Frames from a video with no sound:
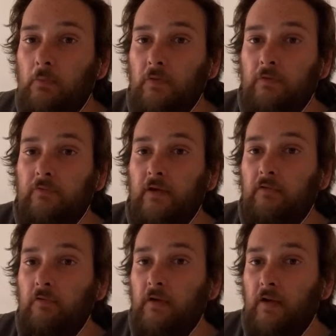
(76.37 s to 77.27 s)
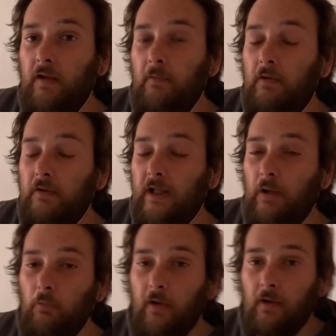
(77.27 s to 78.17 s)
which decreases the amount of
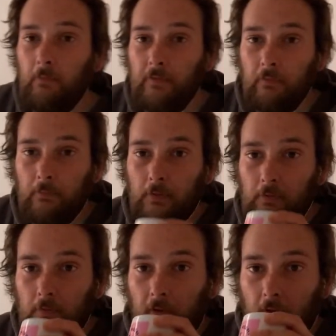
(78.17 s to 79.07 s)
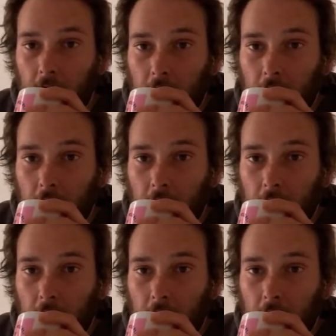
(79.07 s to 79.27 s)
calcium in your bones,